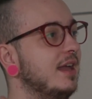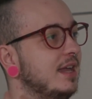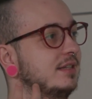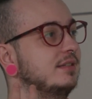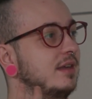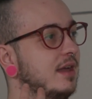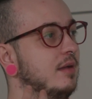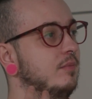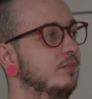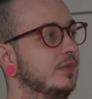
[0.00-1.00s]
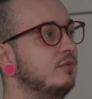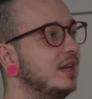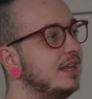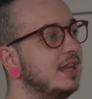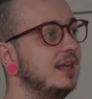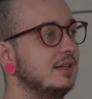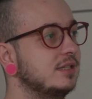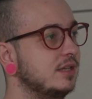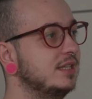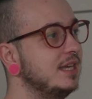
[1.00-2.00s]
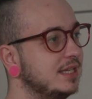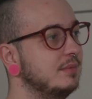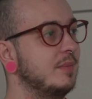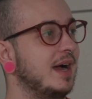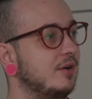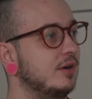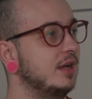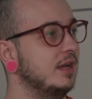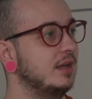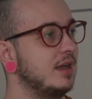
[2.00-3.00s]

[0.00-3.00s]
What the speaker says: is really keen to teach him about